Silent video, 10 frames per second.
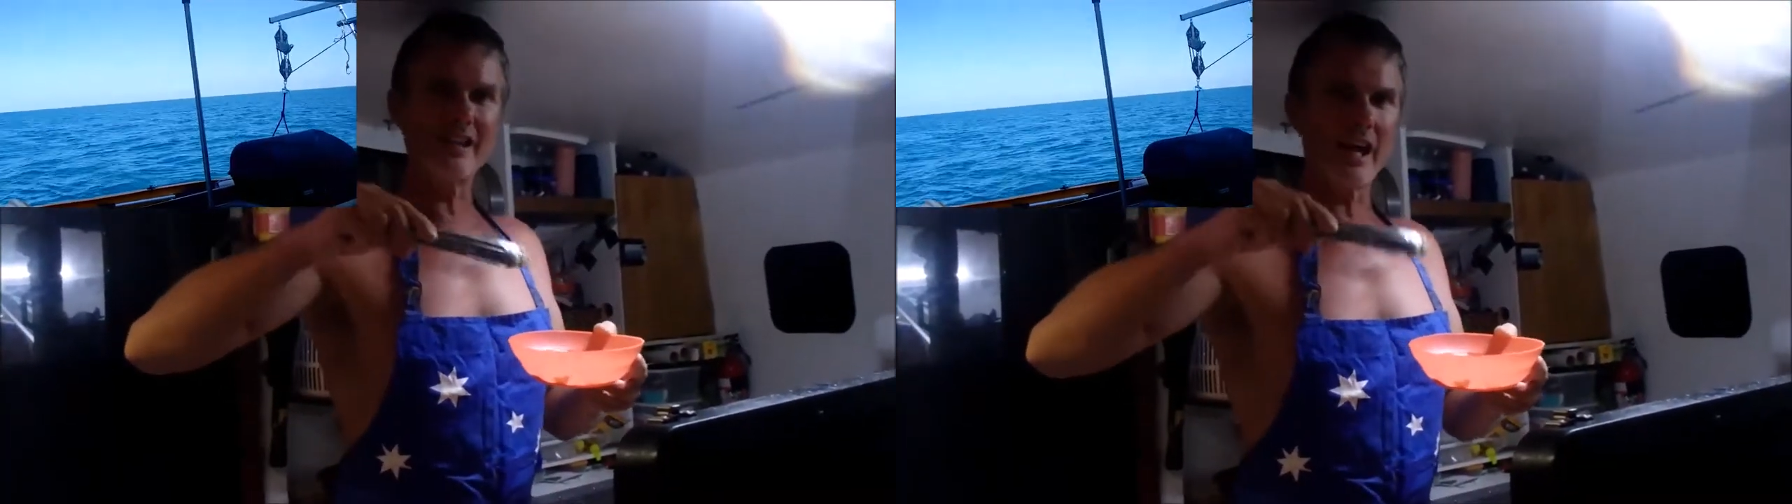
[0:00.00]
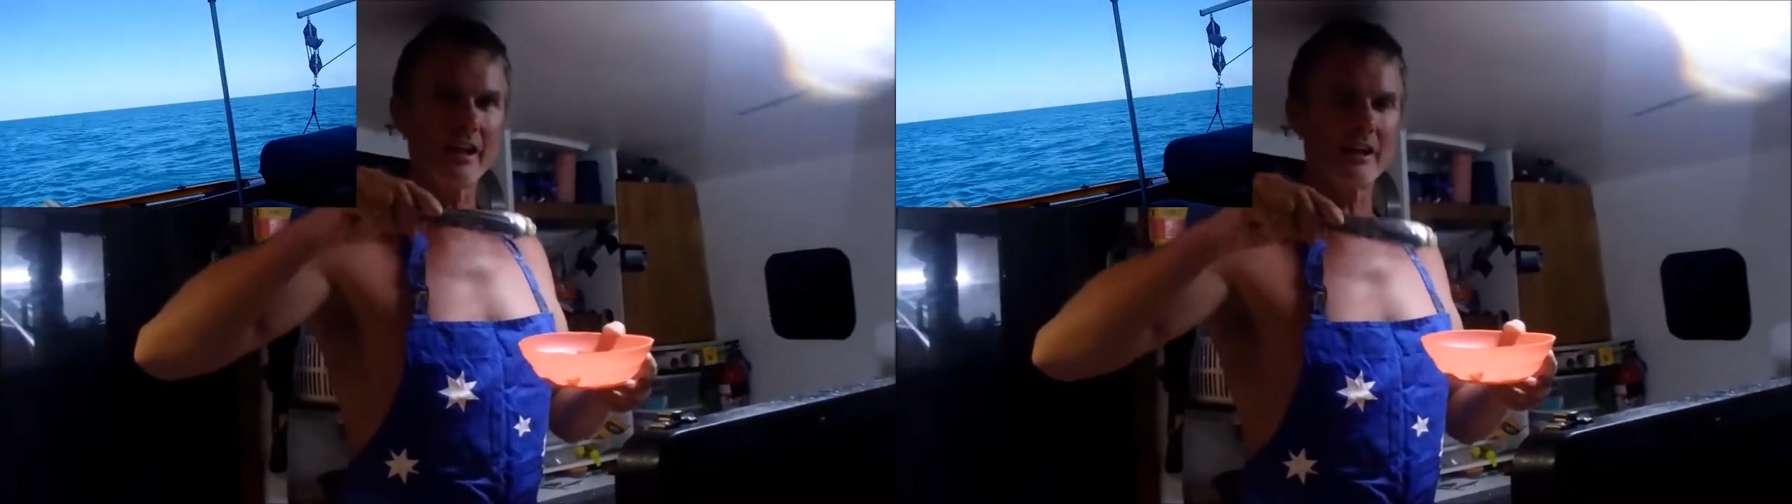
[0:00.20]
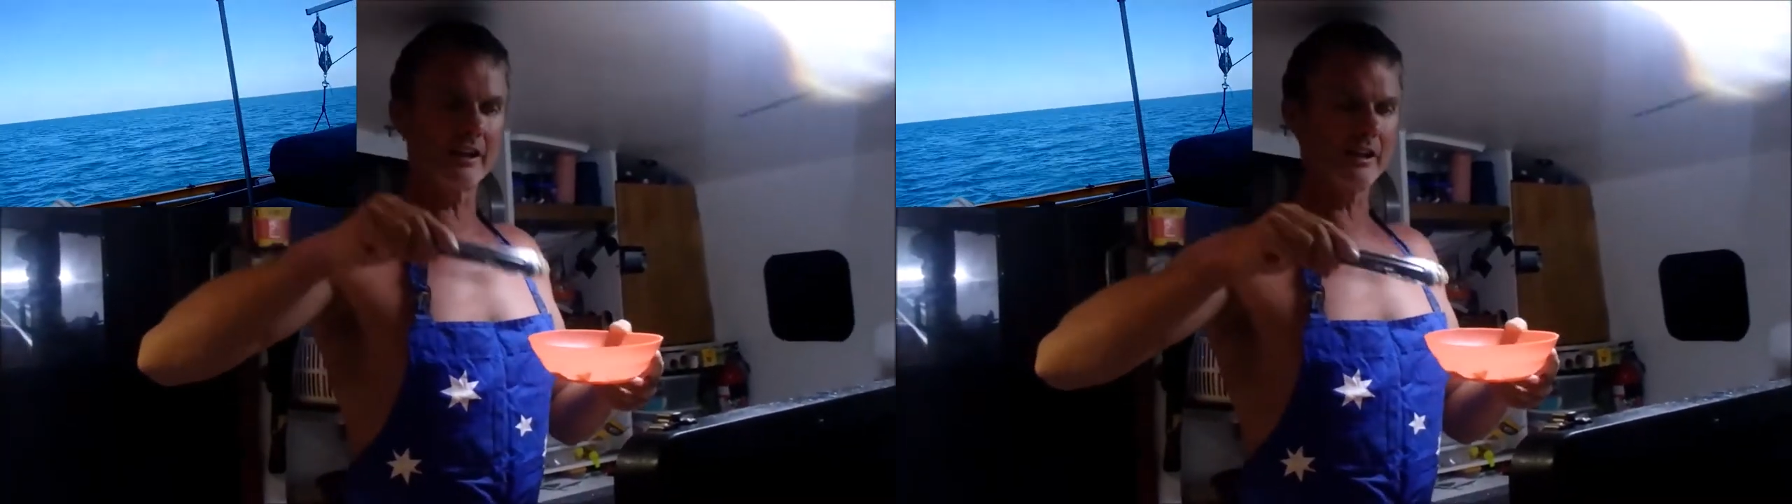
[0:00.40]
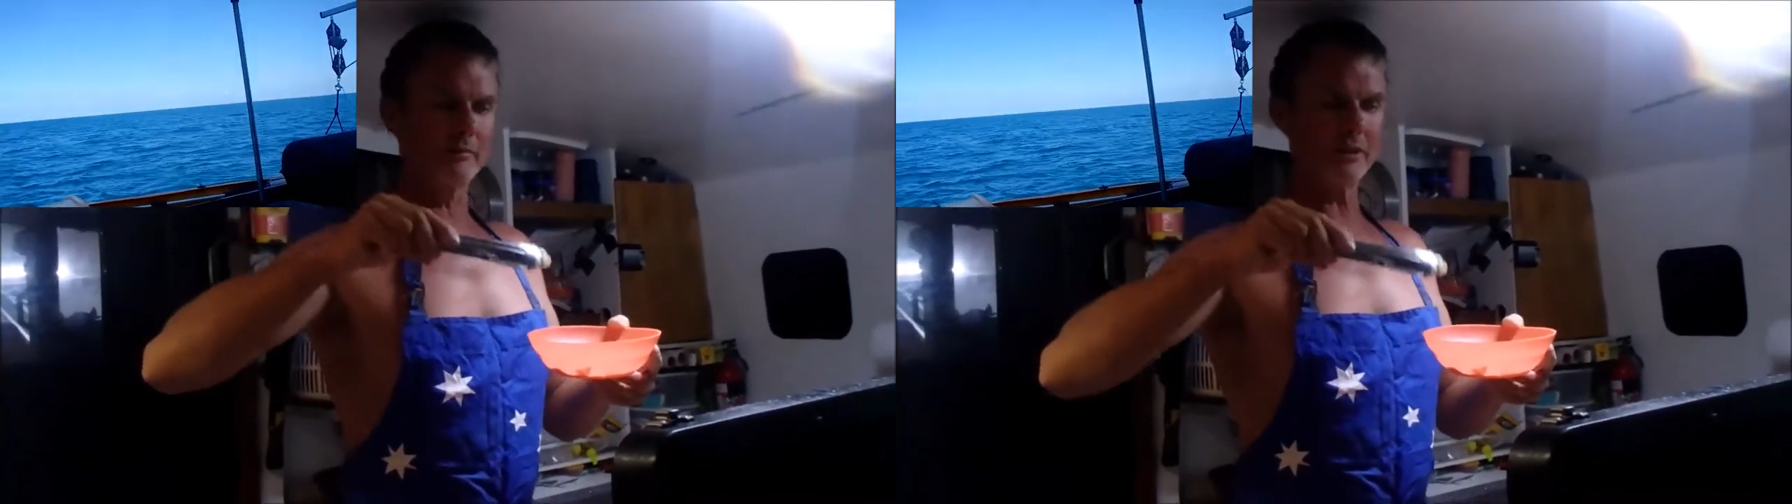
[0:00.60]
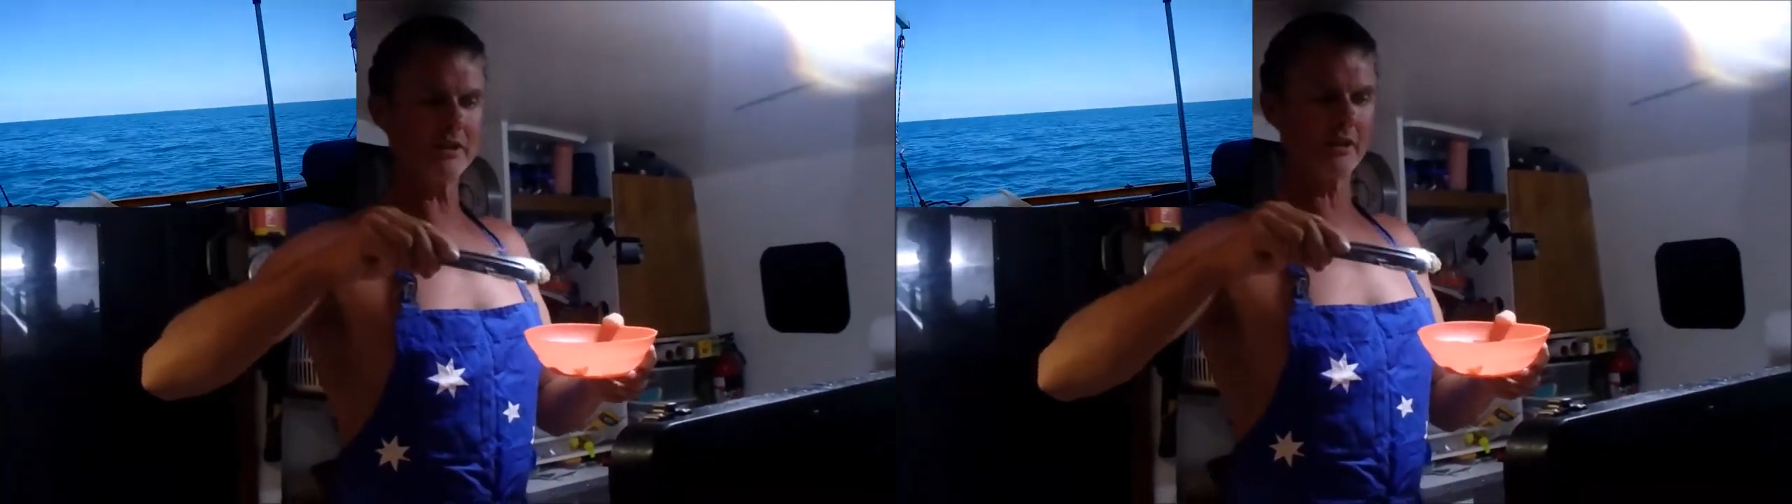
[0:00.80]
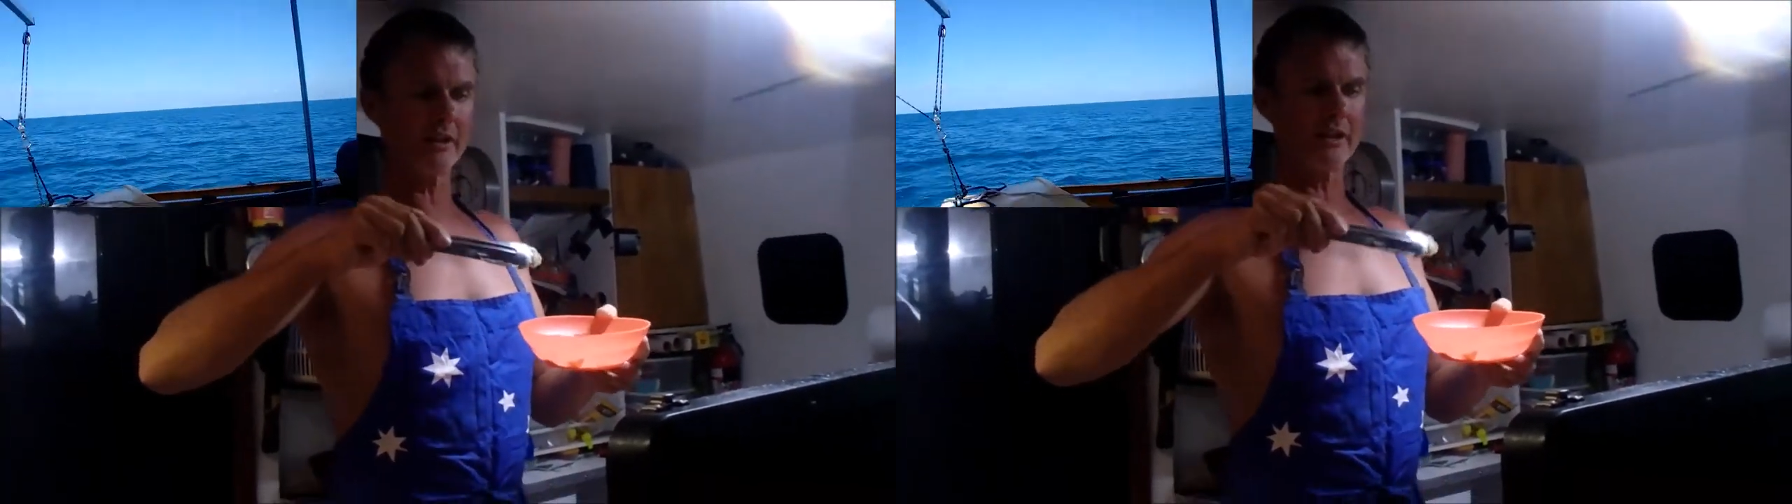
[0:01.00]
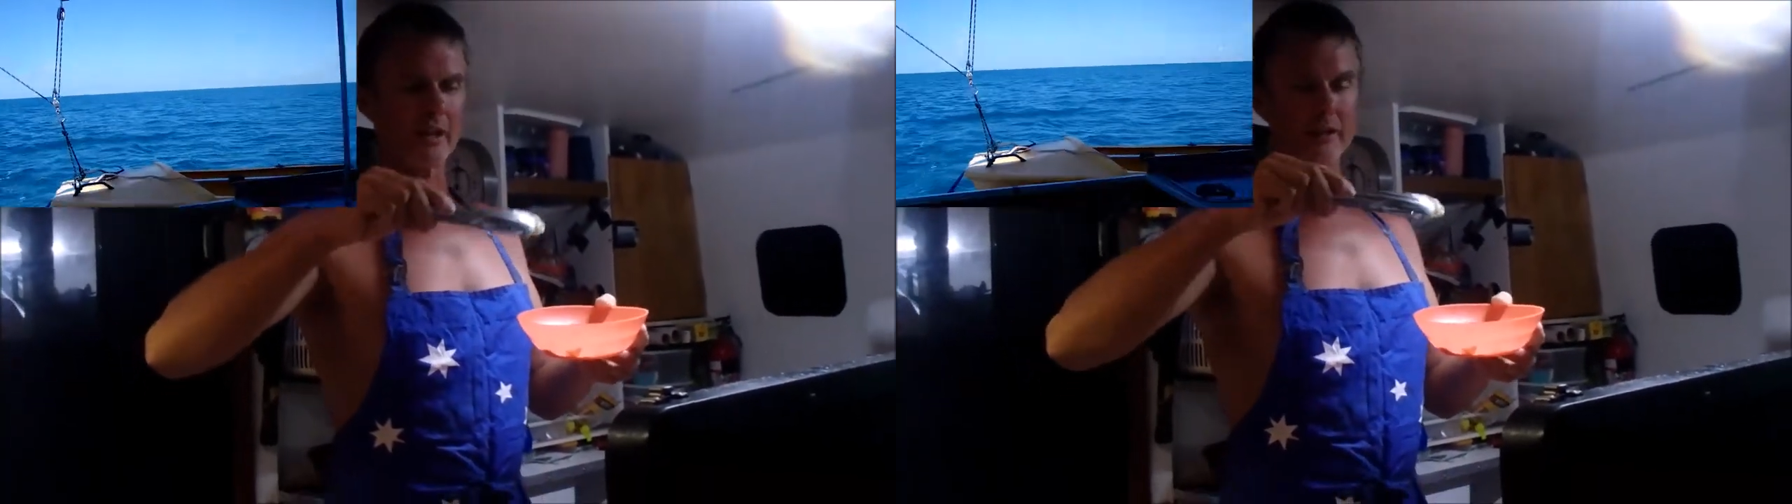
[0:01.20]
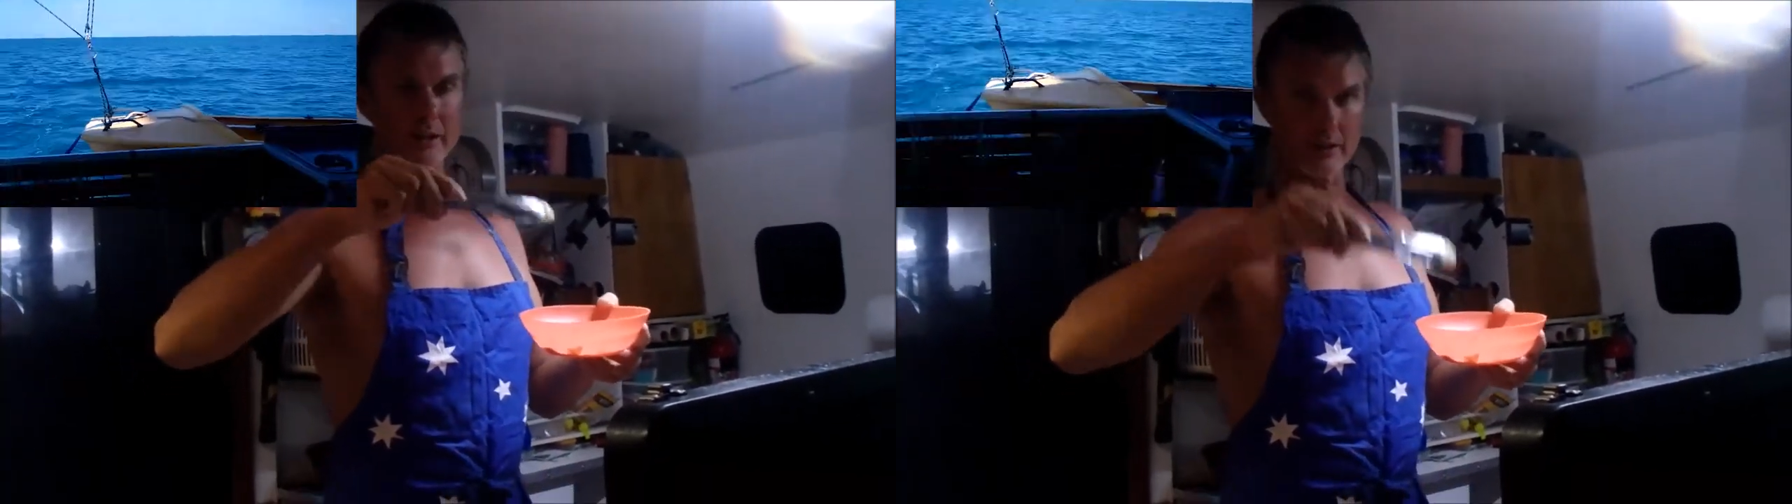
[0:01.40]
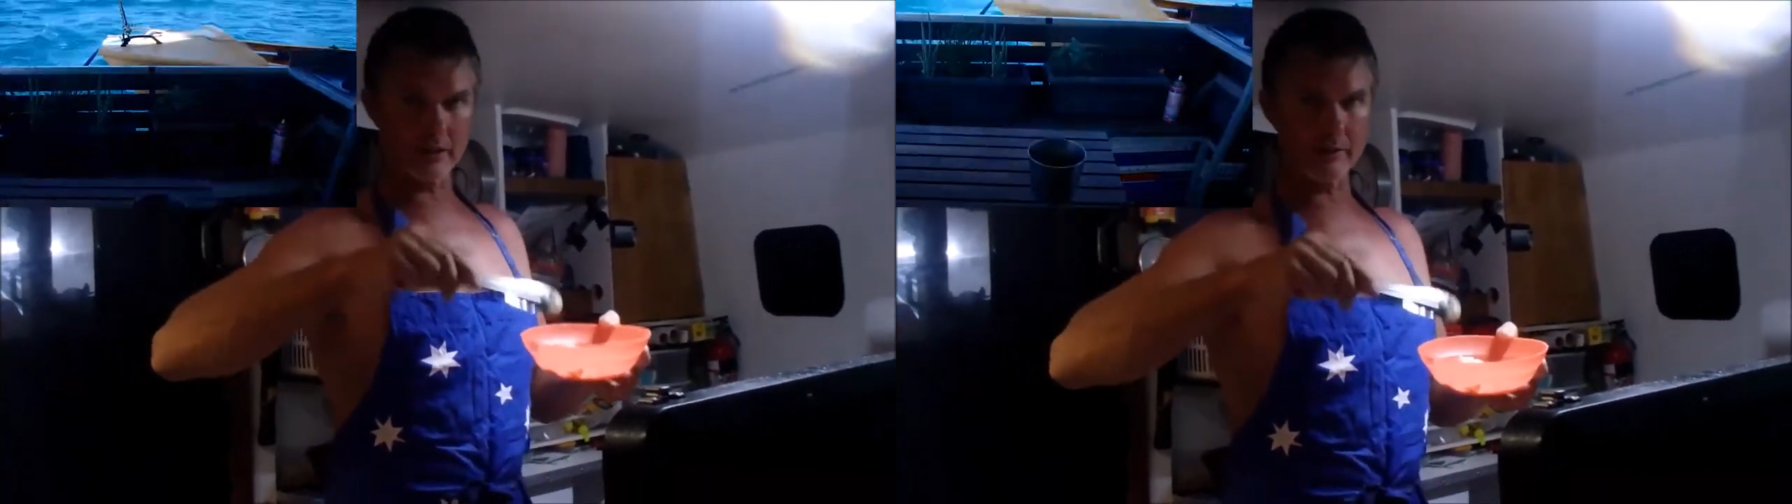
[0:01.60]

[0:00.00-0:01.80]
dunk it in beside the others and